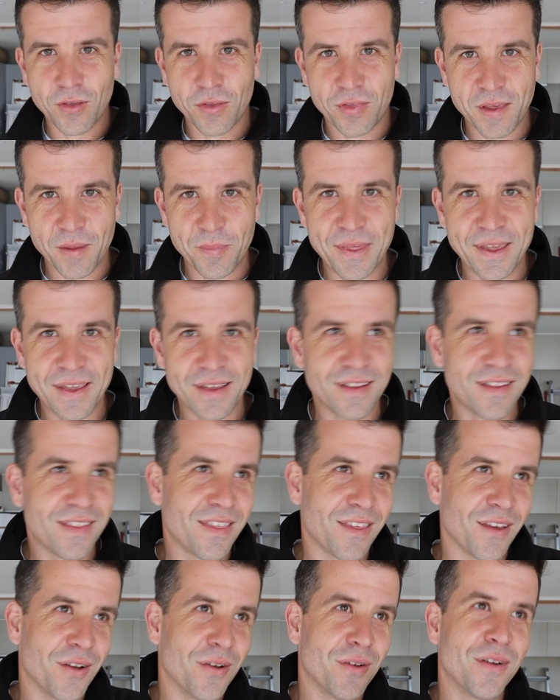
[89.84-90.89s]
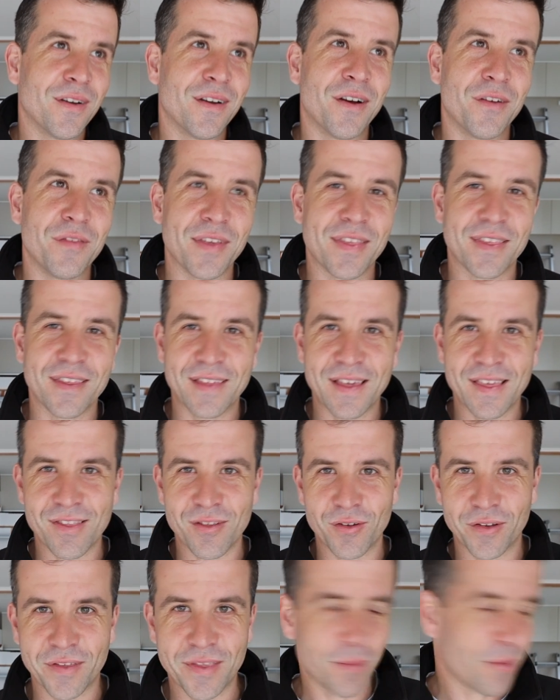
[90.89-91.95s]
or something, so obviously that's
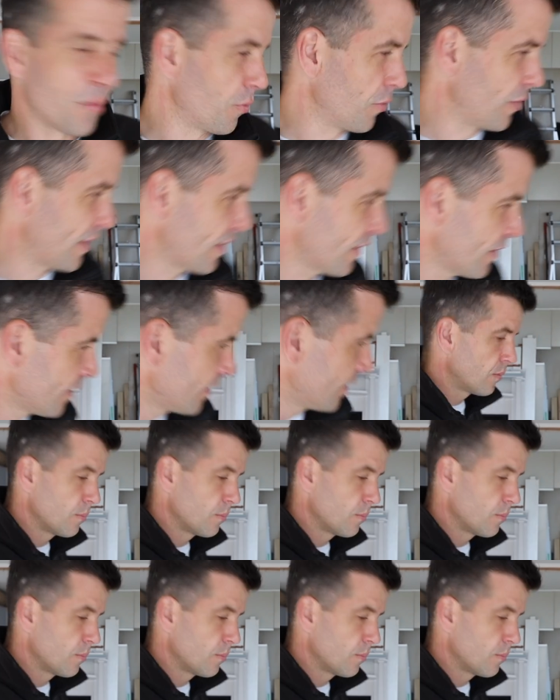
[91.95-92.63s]
not acceptable either.